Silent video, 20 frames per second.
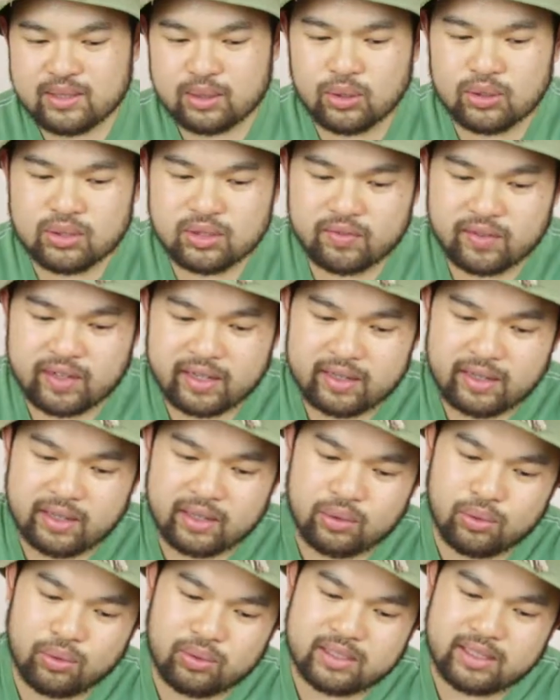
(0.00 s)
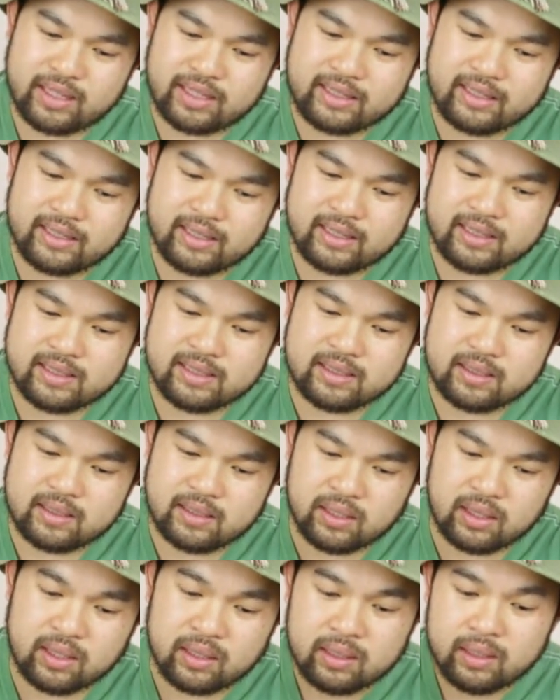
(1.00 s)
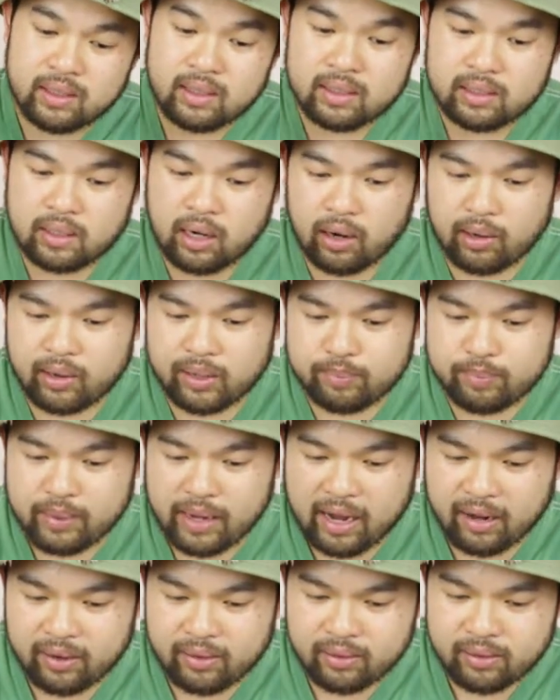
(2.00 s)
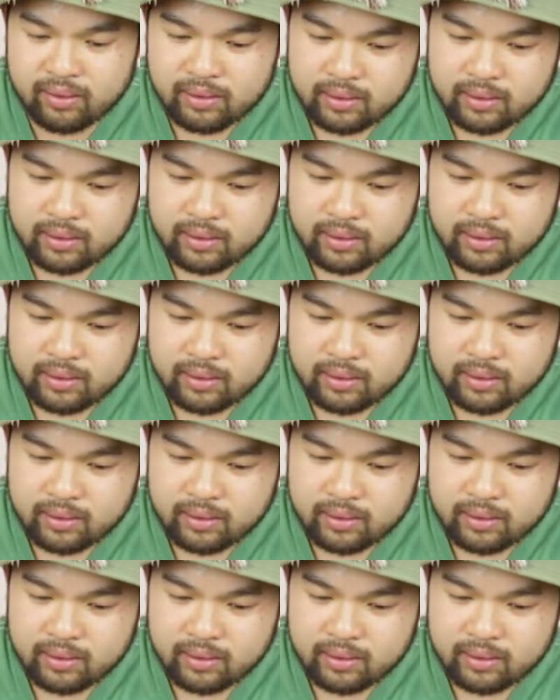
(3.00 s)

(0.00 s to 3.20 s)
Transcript: looks of it, it looks like there's the curry powder.